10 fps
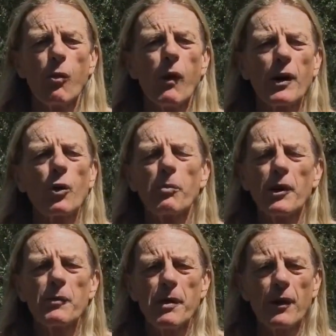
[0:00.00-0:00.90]
one or
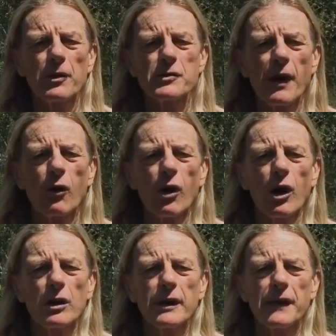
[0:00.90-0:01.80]
both parents were
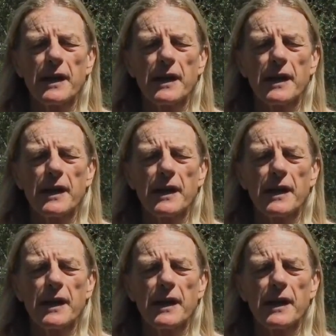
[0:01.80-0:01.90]
alcoholic,